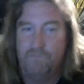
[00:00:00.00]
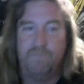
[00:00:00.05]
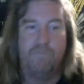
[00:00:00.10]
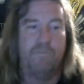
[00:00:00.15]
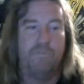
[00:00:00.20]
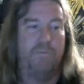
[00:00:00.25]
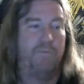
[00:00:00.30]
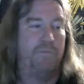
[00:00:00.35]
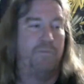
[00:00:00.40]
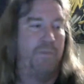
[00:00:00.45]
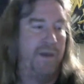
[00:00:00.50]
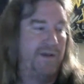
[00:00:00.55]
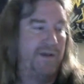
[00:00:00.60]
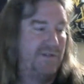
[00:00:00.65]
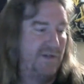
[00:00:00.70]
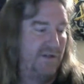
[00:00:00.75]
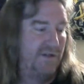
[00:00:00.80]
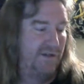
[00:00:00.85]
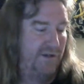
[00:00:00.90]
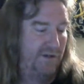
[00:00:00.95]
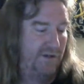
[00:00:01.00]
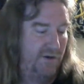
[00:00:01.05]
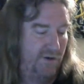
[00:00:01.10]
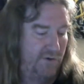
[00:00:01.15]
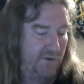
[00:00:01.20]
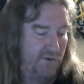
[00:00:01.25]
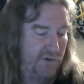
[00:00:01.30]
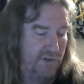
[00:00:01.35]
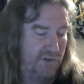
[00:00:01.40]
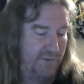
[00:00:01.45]
basically you go through the
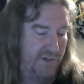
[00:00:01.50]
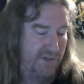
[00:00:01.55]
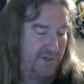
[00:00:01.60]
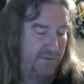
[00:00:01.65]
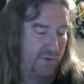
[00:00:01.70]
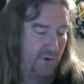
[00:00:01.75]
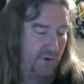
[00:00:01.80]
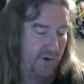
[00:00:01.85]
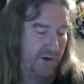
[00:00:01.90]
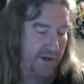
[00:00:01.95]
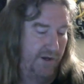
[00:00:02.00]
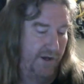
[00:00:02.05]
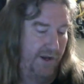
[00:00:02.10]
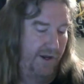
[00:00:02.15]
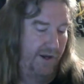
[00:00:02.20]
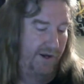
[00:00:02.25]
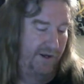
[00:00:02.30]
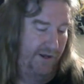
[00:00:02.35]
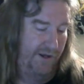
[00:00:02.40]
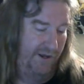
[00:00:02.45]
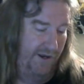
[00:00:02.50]
spaceport, and he